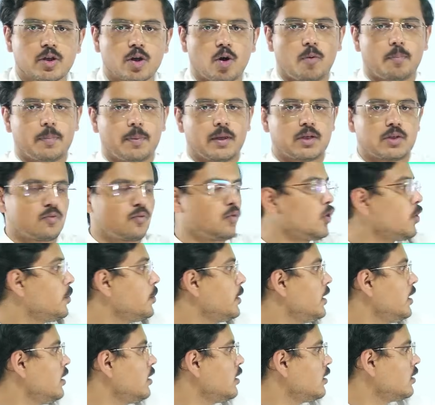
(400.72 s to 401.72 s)
topics would
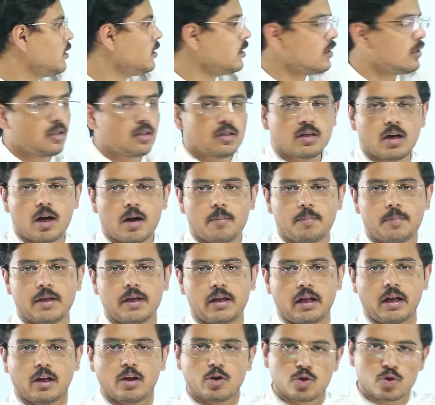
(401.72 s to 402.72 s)
be
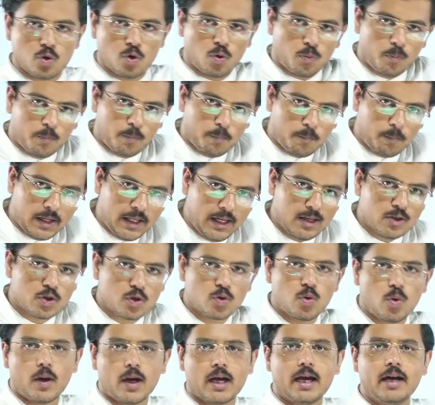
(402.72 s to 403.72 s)
appearing. So please
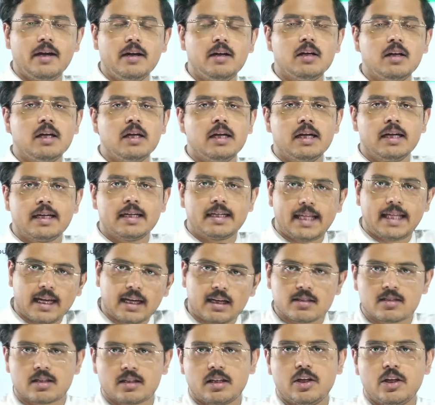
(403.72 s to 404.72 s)
go ahead, take
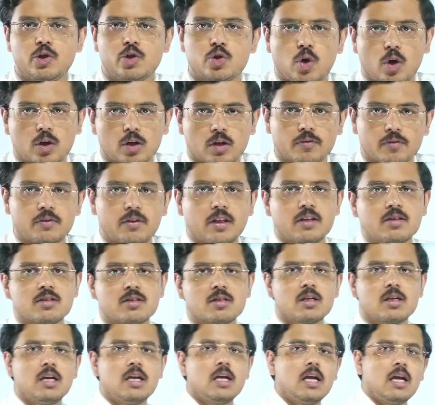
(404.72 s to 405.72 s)
a screenshot of
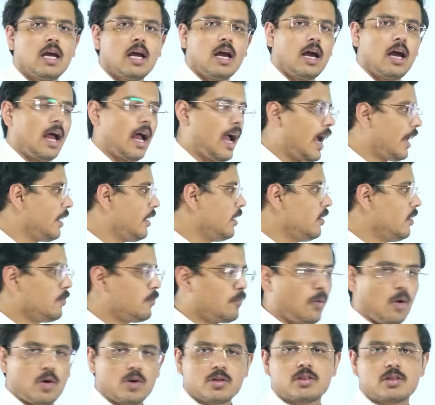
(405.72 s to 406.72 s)
this and
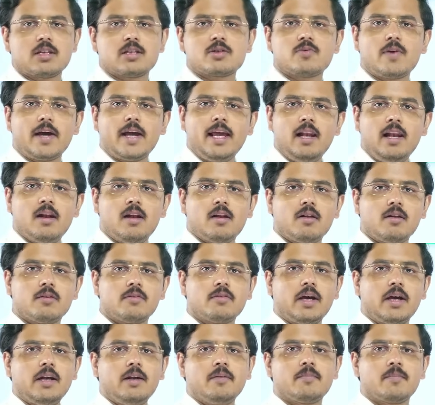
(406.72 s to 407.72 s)
pause this while.
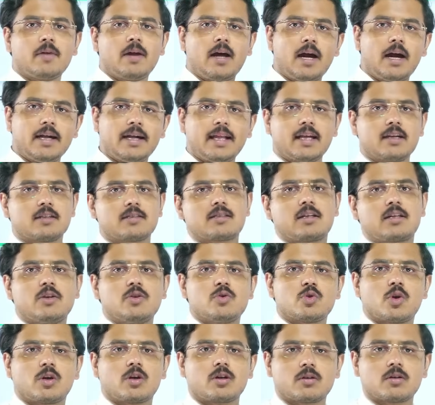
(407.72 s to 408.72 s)
Fine. And take a
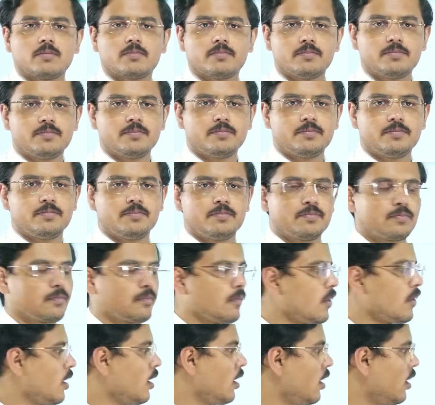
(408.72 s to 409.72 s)
screenshot.
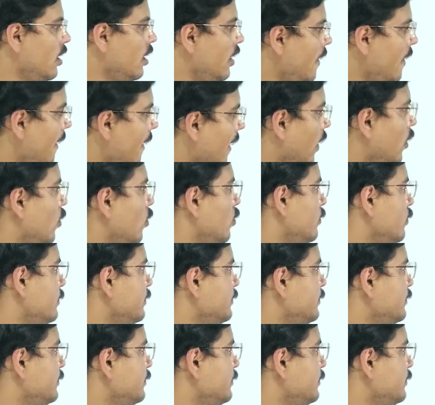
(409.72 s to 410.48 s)
Now,